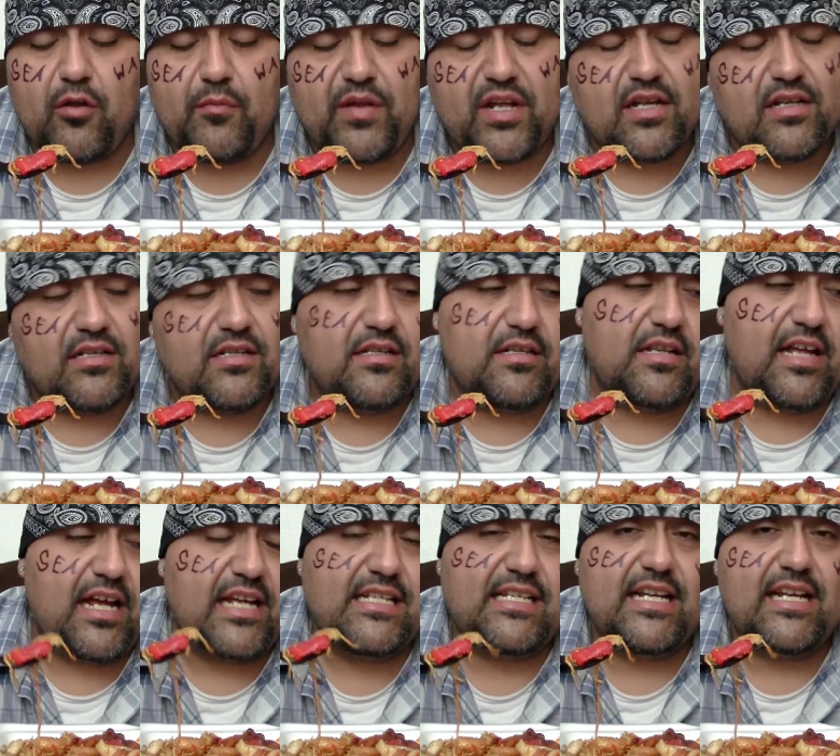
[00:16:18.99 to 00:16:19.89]
Because,
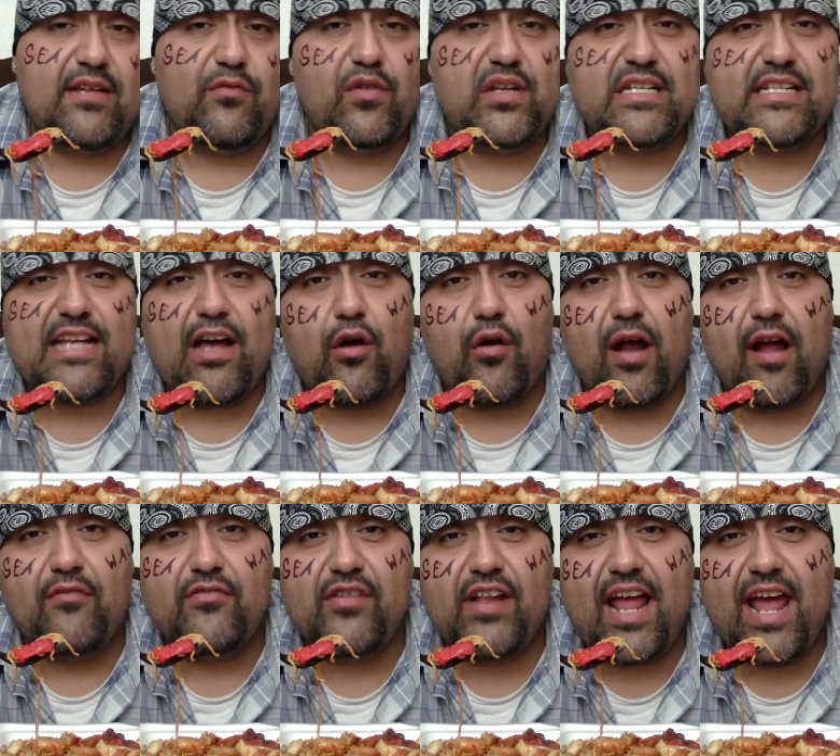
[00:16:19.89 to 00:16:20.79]
like I said, it went sour
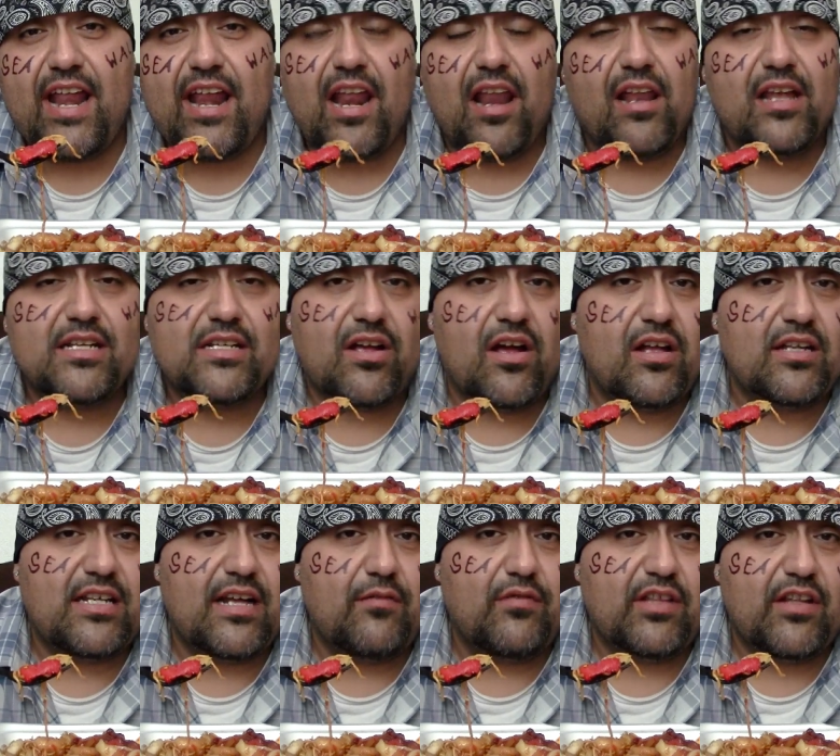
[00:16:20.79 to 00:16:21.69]
after that, and I lost
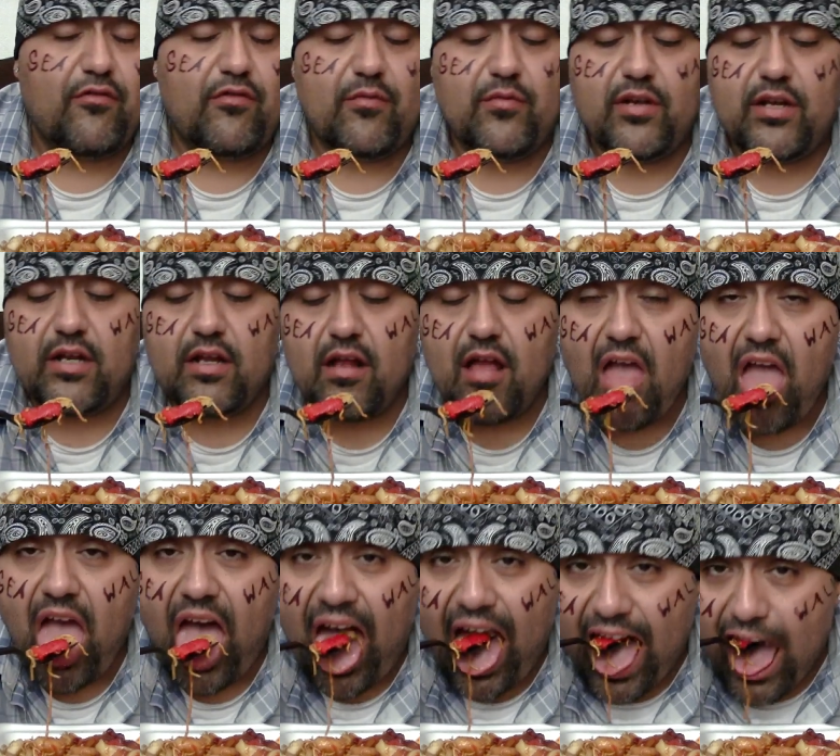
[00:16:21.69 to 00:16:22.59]
contact with everybody.
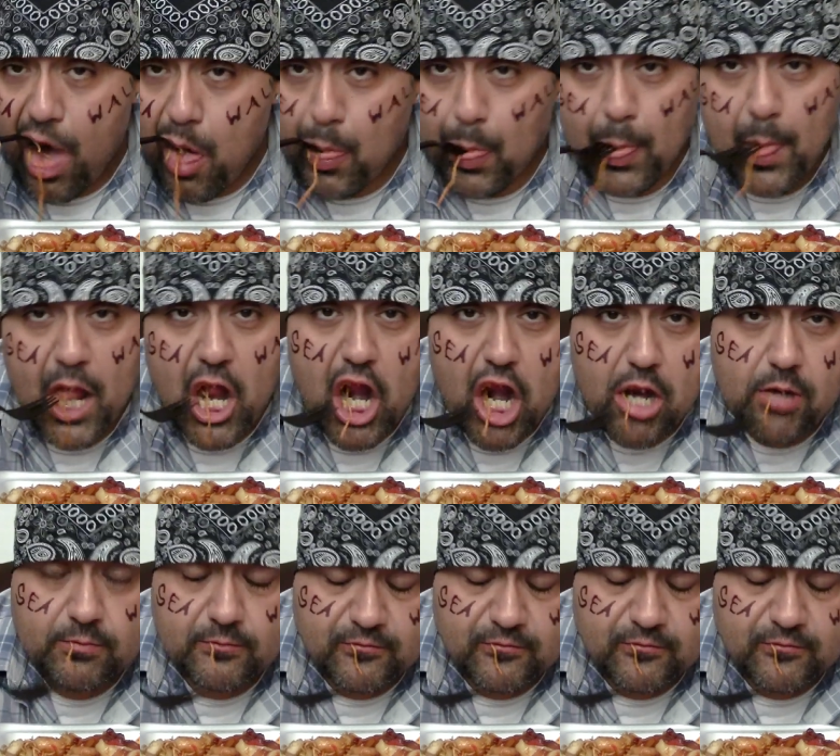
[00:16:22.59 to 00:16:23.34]
All right.